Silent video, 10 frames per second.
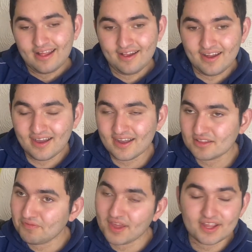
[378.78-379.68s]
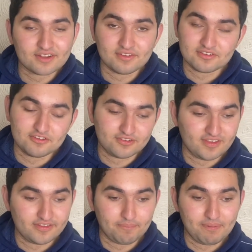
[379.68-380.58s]
The way the two
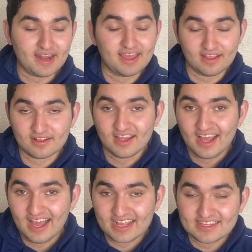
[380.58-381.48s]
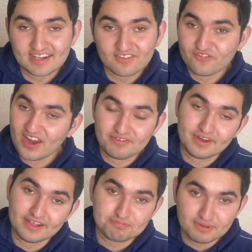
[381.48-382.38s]
teams are playing, I think the favourite
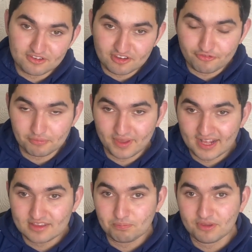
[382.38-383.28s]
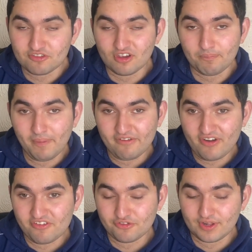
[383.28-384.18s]
is PSG for me. I think PSG are big
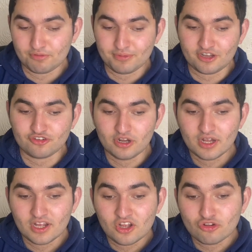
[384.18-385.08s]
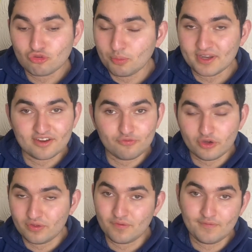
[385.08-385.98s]
favourites for this match. Dortmund did
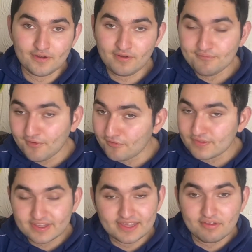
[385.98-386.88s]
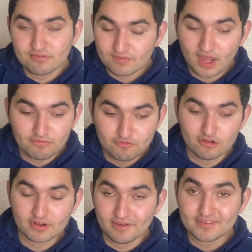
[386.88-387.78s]
really, really well. I will
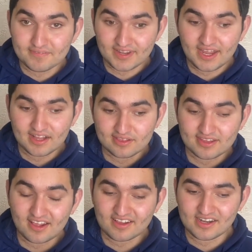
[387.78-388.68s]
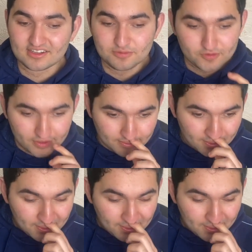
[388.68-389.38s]
give them that against Atletico Madrid.